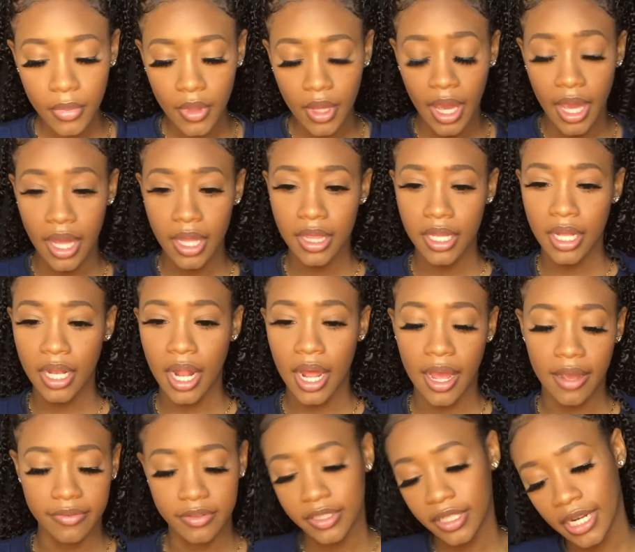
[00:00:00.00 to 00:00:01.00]
And then
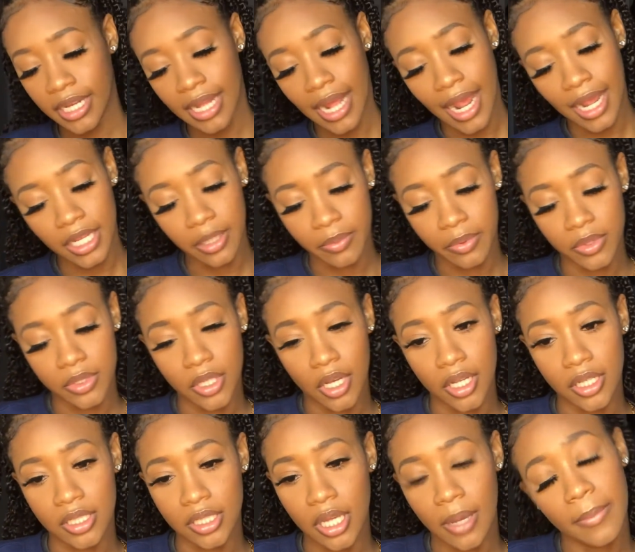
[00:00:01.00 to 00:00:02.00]
after that, you put on
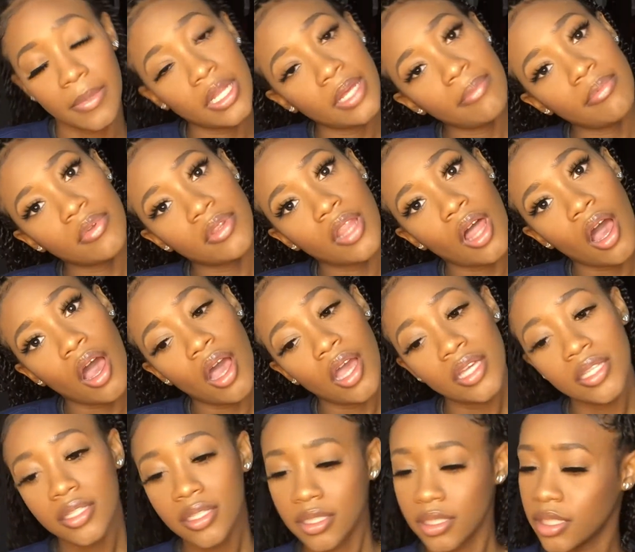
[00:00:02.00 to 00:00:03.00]
some lip
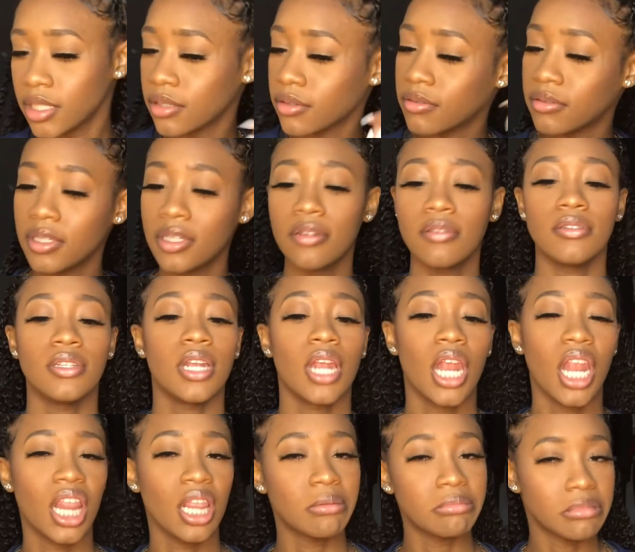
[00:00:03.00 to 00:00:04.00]
gloss. You know, you don't need any
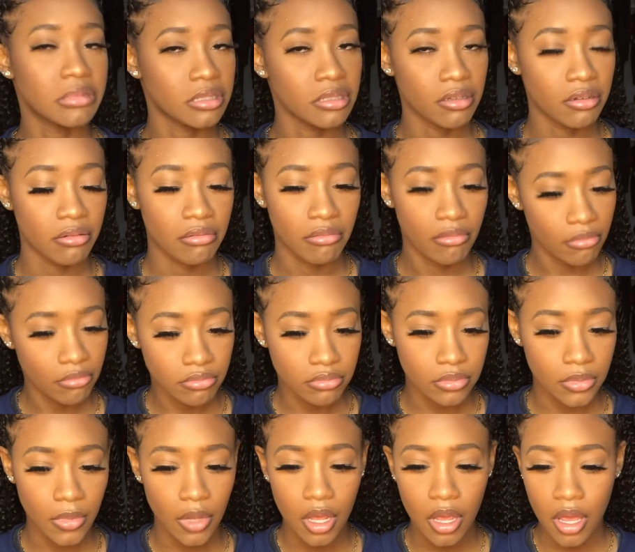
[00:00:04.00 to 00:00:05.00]
lipstick or
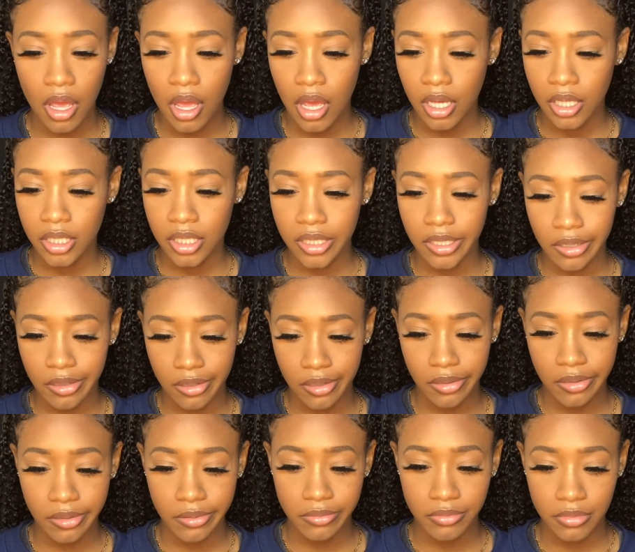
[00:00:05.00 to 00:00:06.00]
nothing.
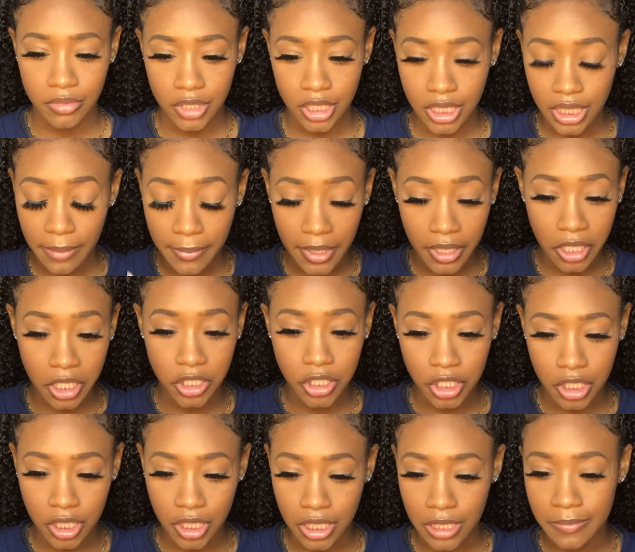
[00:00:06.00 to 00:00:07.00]
So these are my
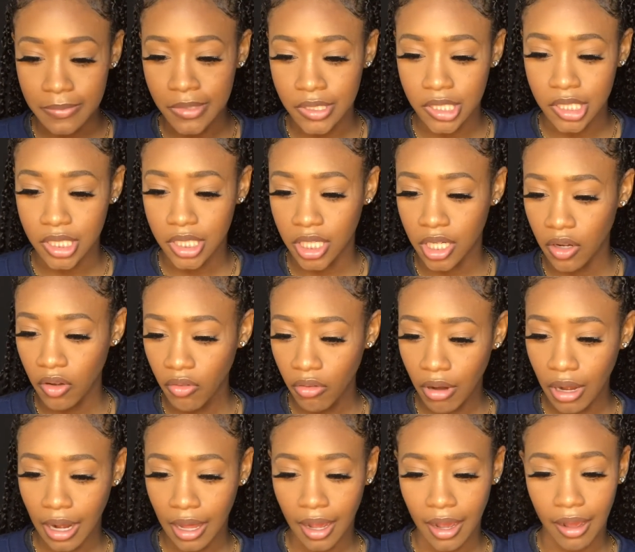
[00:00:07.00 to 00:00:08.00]
natural lips. It looks
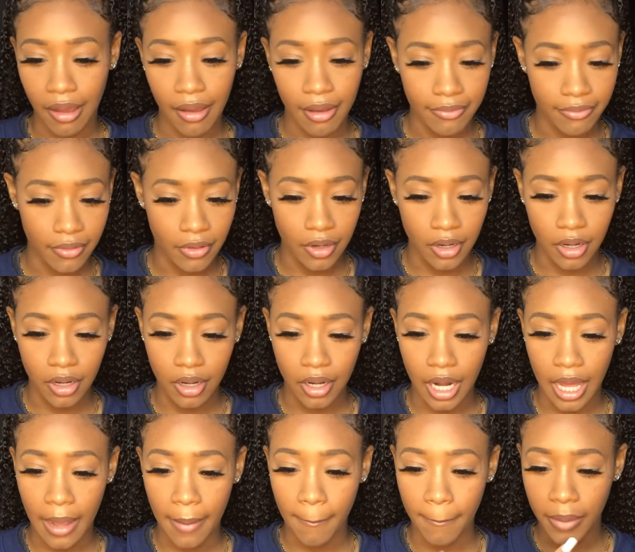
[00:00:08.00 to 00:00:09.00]
like I have one
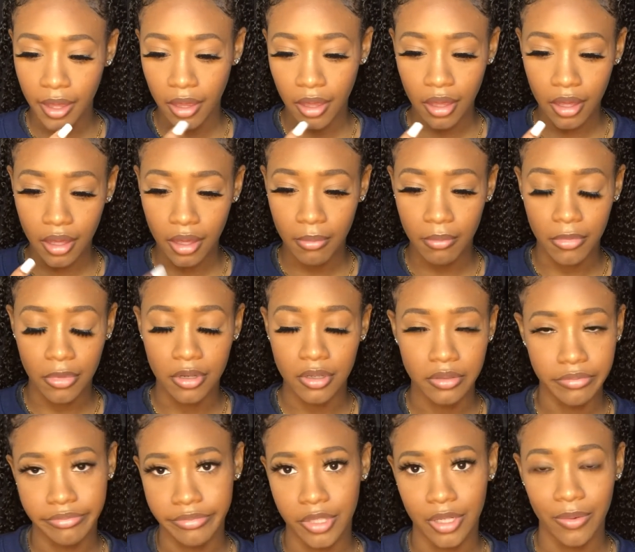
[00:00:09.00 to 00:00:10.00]
like pink, but
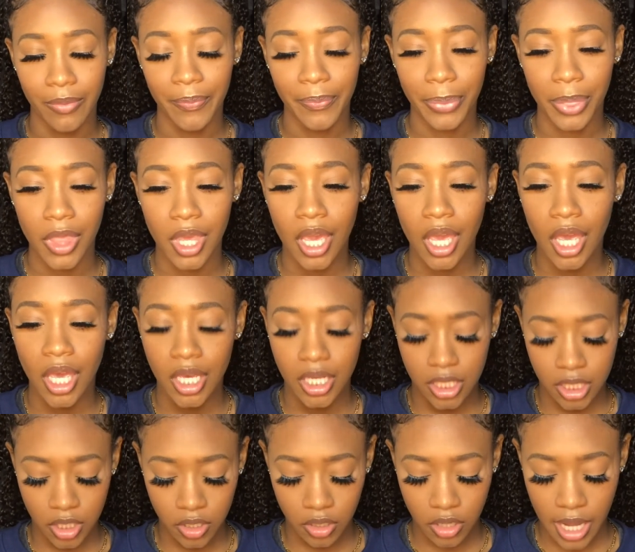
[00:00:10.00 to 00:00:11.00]
no.
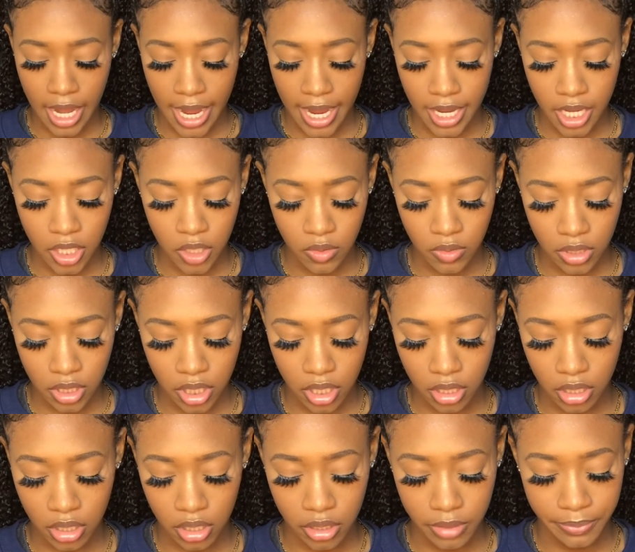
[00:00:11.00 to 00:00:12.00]
So I use
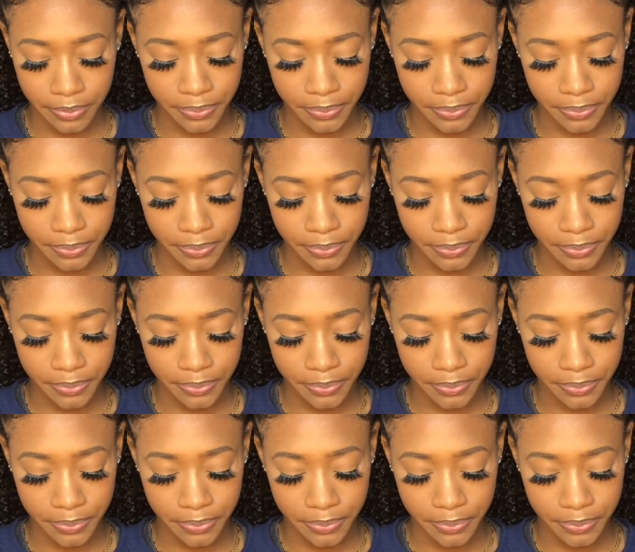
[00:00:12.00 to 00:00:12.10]
the